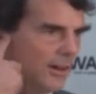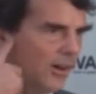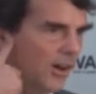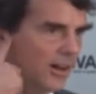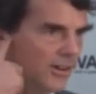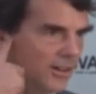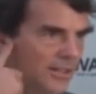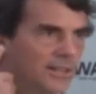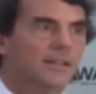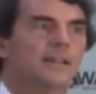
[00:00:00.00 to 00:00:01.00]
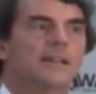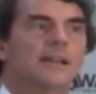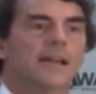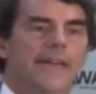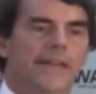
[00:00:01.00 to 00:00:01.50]
aural
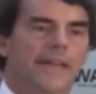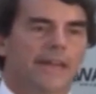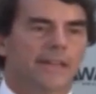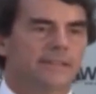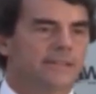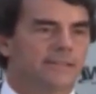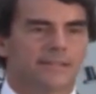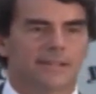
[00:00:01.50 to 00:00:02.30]
and